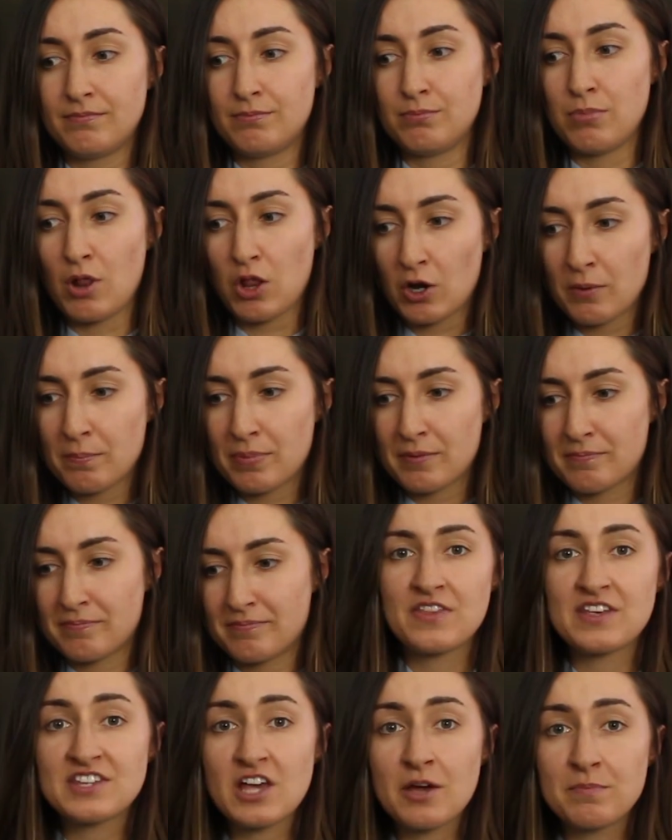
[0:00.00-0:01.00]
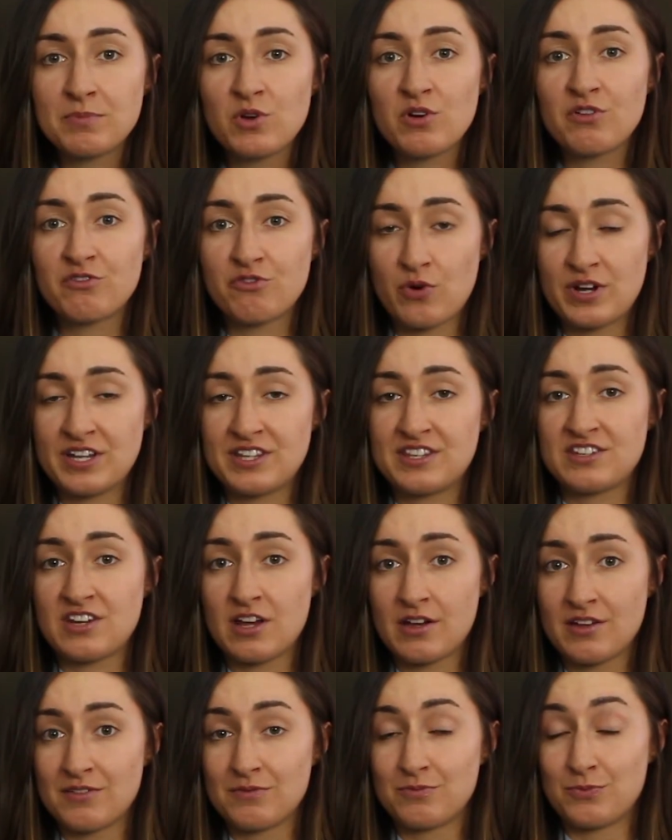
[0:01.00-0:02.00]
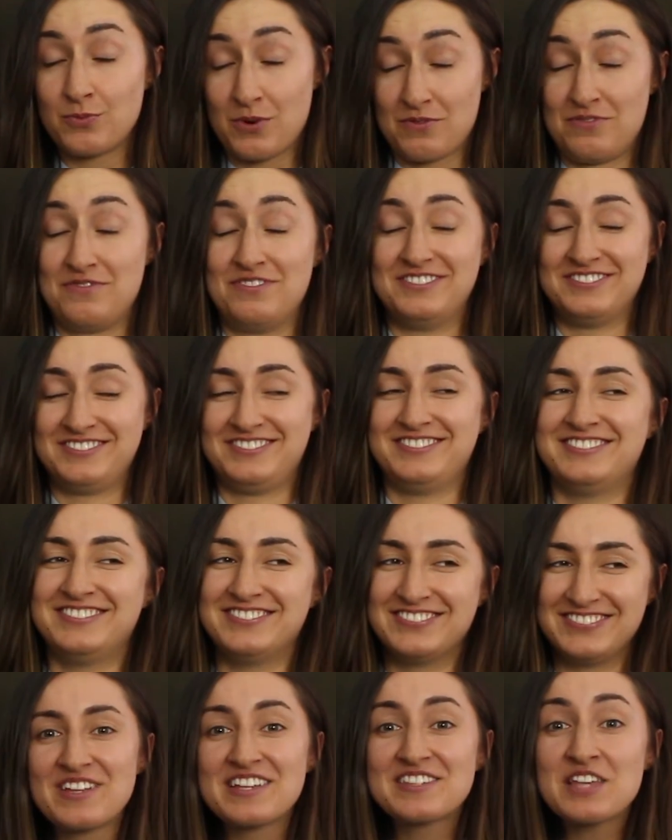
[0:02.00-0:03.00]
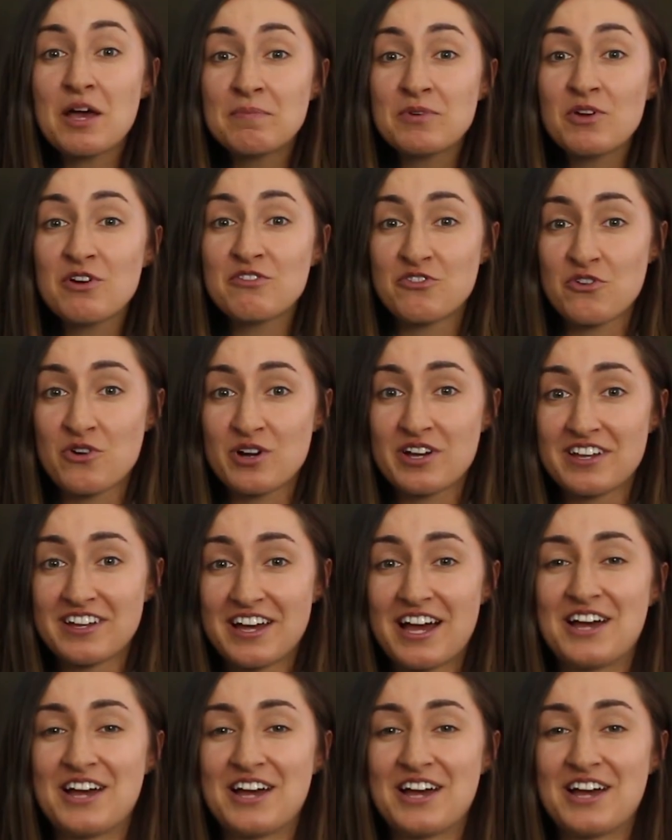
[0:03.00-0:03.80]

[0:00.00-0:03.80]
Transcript: Blurt. This help you avoid This help you avoid.